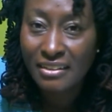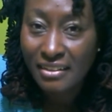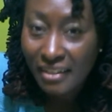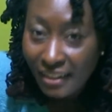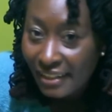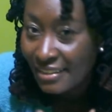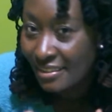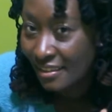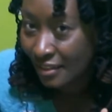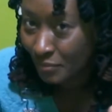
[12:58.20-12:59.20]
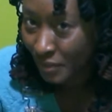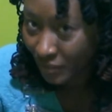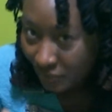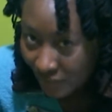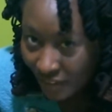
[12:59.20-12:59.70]
guide them, you
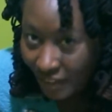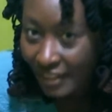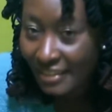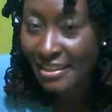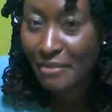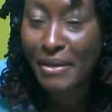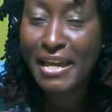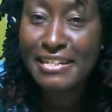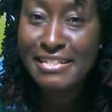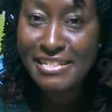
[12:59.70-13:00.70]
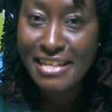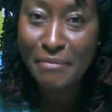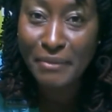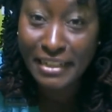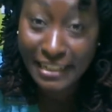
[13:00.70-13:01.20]
know, guide them. Hence,
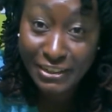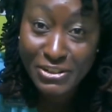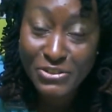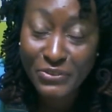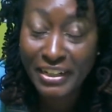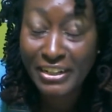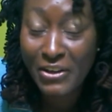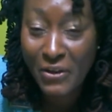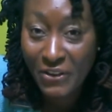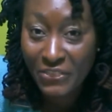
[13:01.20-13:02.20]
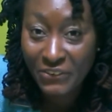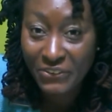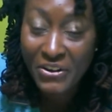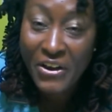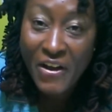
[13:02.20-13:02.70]
I'm an illustrator and
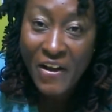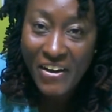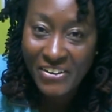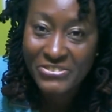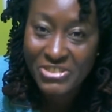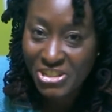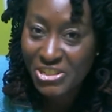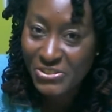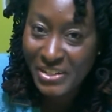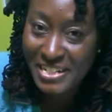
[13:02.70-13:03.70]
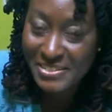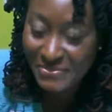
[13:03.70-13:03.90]
author of children's